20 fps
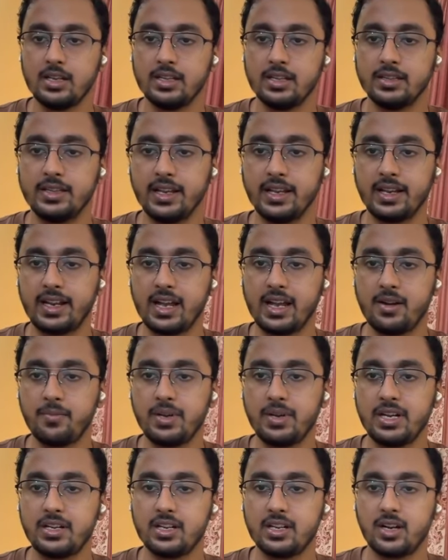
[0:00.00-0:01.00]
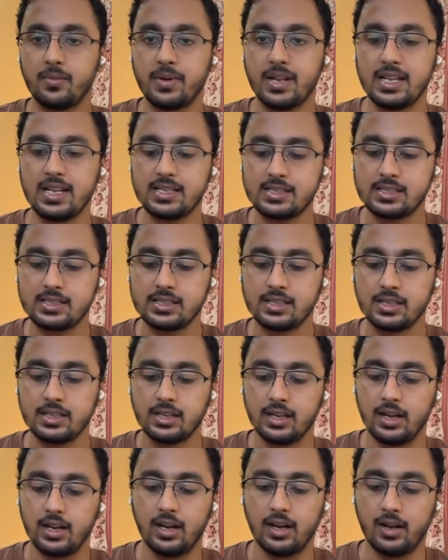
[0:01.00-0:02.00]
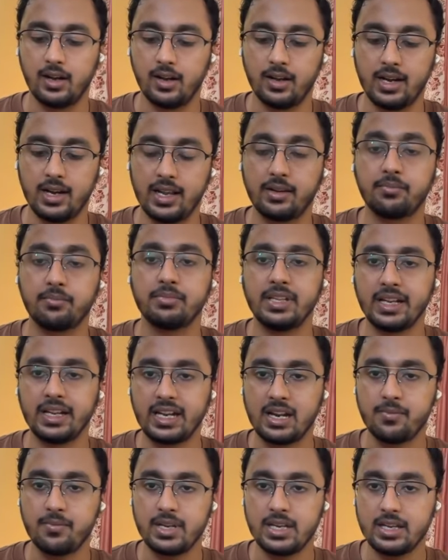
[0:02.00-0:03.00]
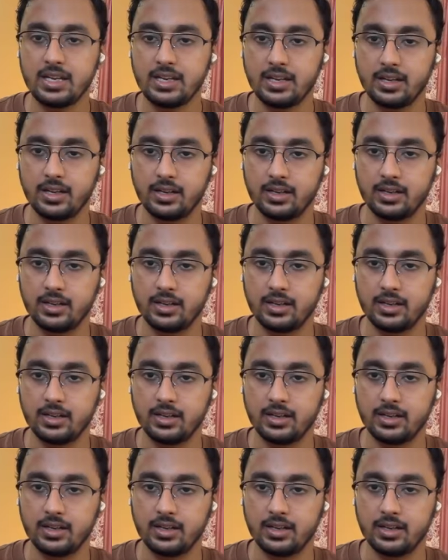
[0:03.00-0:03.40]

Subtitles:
they can be termed as they can be